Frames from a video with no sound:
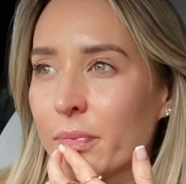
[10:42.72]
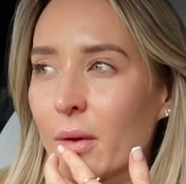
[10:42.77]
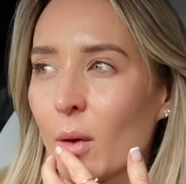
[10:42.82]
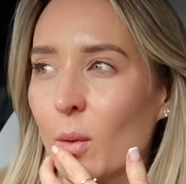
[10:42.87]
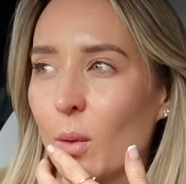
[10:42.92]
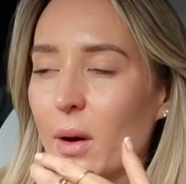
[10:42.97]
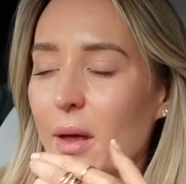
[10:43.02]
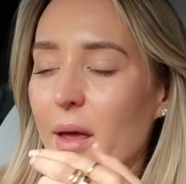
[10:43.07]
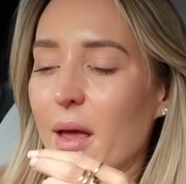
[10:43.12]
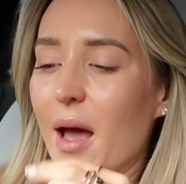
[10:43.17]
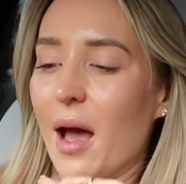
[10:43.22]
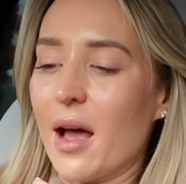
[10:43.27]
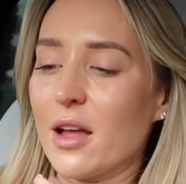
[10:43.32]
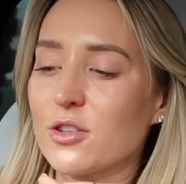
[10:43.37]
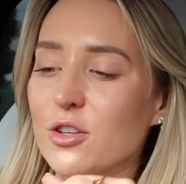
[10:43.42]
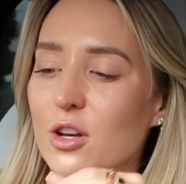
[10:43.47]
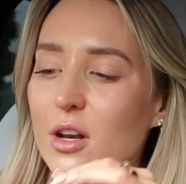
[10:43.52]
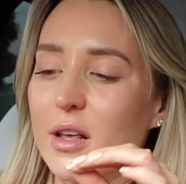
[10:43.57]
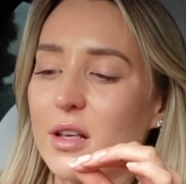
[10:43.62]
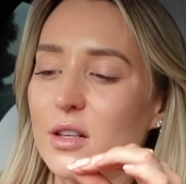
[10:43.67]
Well, it
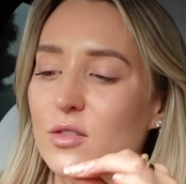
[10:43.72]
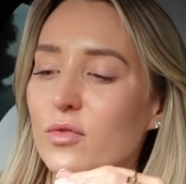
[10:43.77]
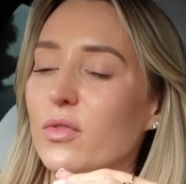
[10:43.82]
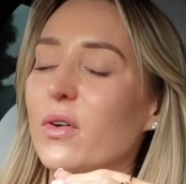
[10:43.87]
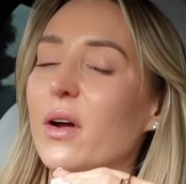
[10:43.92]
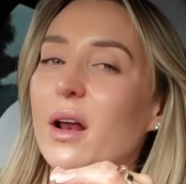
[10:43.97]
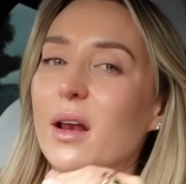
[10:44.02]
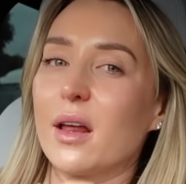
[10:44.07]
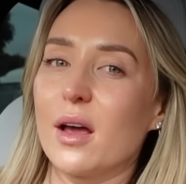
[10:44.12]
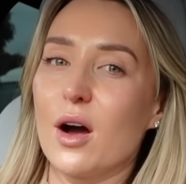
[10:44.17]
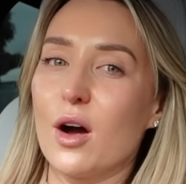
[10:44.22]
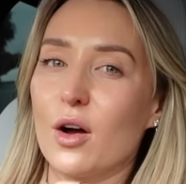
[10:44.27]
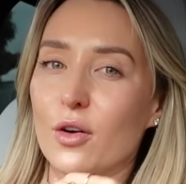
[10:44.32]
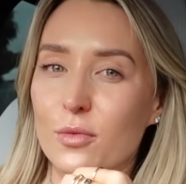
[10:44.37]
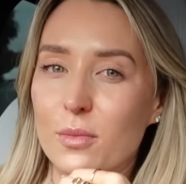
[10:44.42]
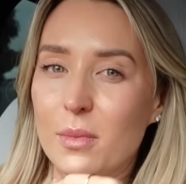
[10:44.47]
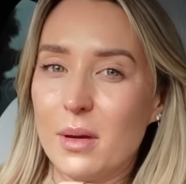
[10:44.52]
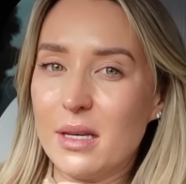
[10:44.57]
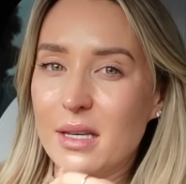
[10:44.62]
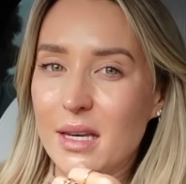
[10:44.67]
actually is really hard
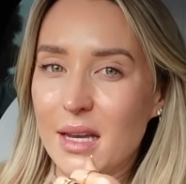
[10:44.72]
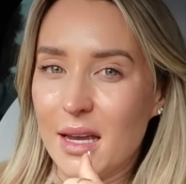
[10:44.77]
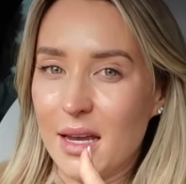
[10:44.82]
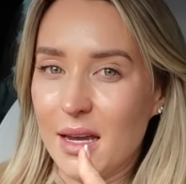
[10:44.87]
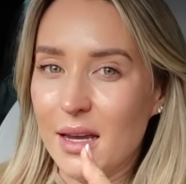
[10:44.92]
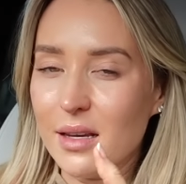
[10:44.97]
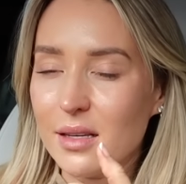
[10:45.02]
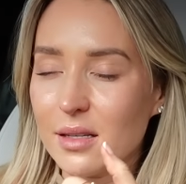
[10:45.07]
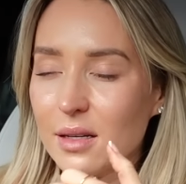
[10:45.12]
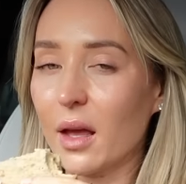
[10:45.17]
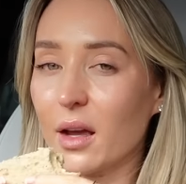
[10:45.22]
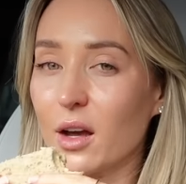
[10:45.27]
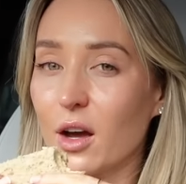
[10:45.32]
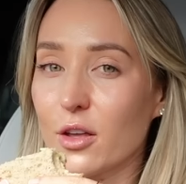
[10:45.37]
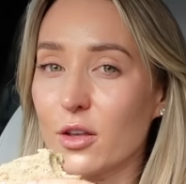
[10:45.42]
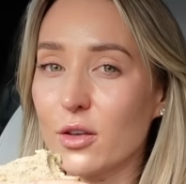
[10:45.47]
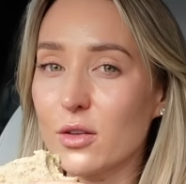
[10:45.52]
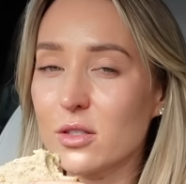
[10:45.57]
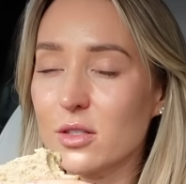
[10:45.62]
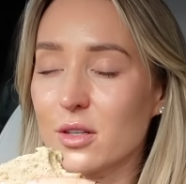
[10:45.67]
for me to eat like I
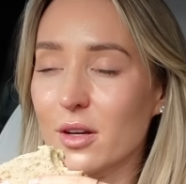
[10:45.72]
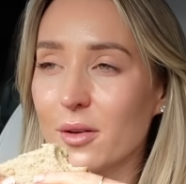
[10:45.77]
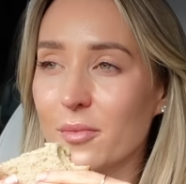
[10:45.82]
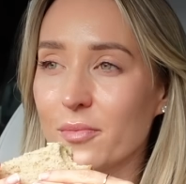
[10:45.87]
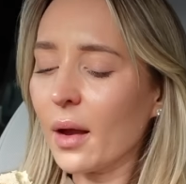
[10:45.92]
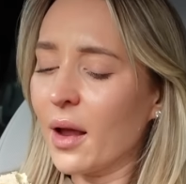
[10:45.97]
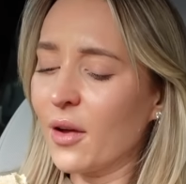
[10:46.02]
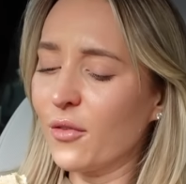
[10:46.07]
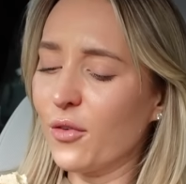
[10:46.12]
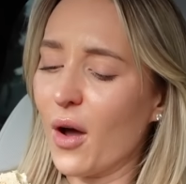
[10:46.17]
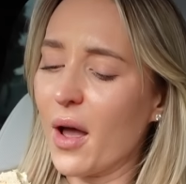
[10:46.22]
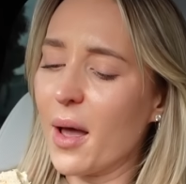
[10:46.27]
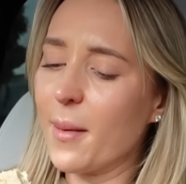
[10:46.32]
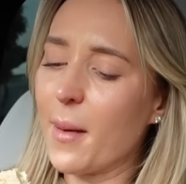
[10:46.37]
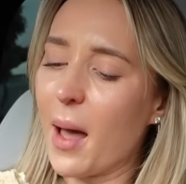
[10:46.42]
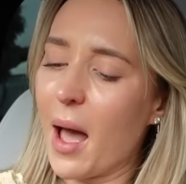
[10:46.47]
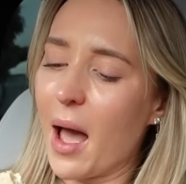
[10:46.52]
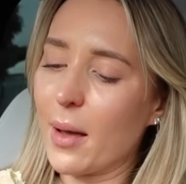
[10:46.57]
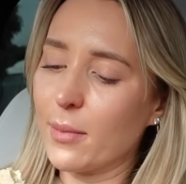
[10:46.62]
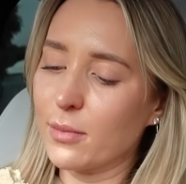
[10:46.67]
used to. If I am
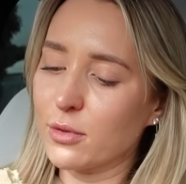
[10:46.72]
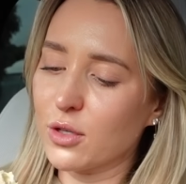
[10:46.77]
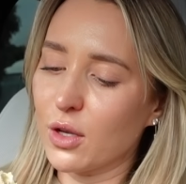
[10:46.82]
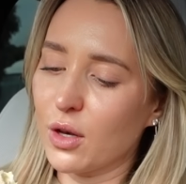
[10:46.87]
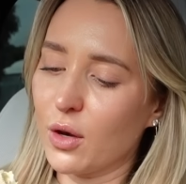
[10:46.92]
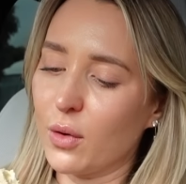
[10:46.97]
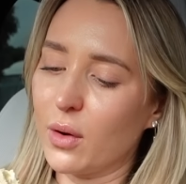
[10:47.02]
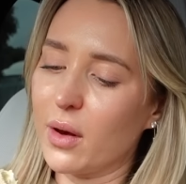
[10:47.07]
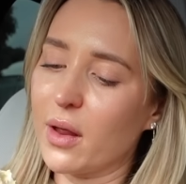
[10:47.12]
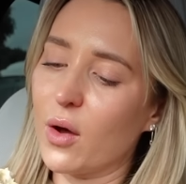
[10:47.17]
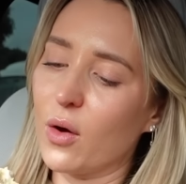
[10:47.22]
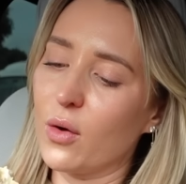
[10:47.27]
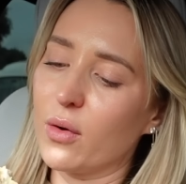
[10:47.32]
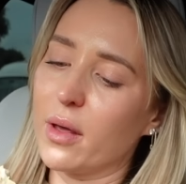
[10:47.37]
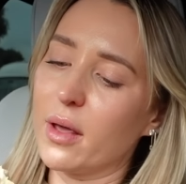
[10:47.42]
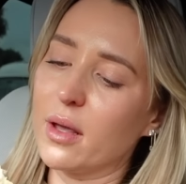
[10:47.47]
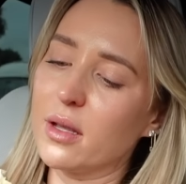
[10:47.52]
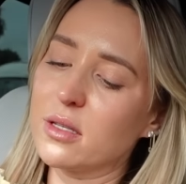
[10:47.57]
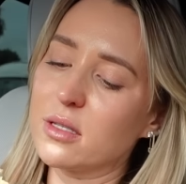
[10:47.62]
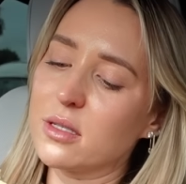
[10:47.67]
absolutely
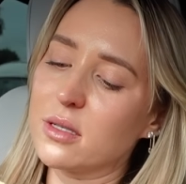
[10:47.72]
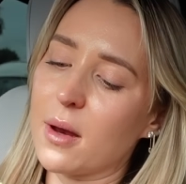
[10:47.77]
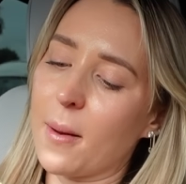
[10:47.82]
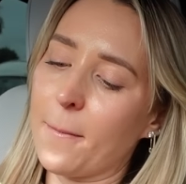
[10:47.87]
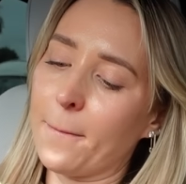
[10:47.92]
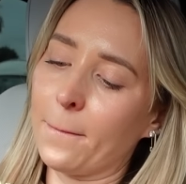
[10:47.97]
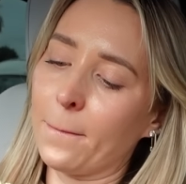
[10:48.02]
honest,